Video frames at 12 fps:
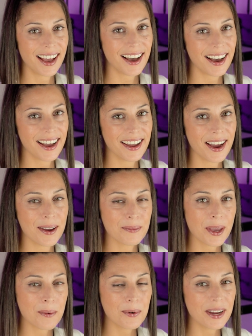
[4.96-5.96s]
Hi, I'm
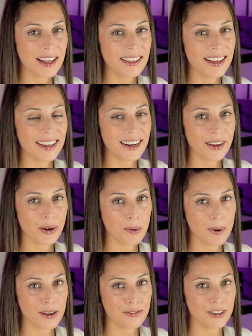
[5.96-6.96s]
Gabriella and I go
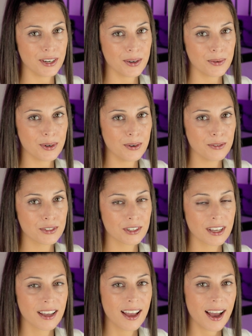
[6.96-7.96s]
by Feeding Wolves.
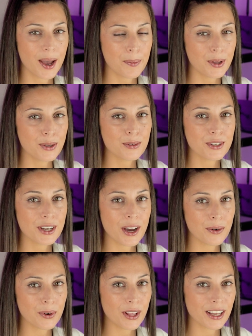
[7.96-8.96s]
I've been using
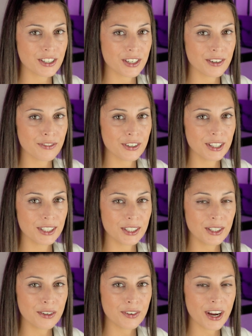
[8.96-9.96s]
Unreal Engine for a little
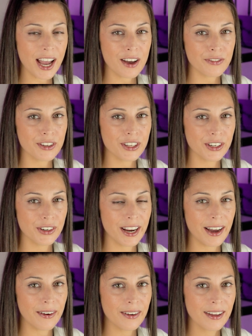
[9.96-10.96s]
over half a year
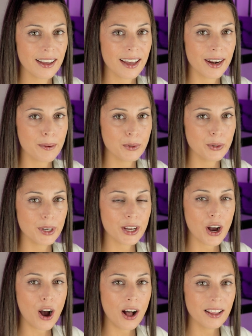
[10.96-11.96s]
now, and I'm doing
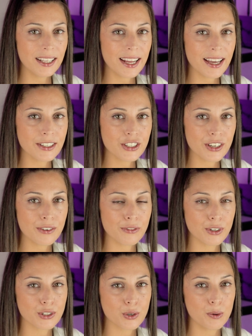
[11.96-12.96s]
all-in-engine
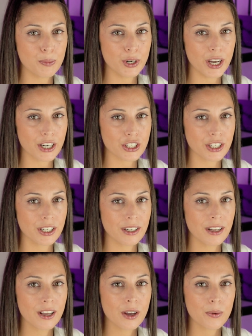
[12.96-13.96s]
virtual production
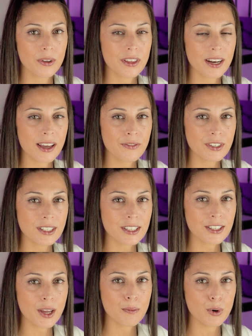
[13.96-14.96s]
with an emphasis on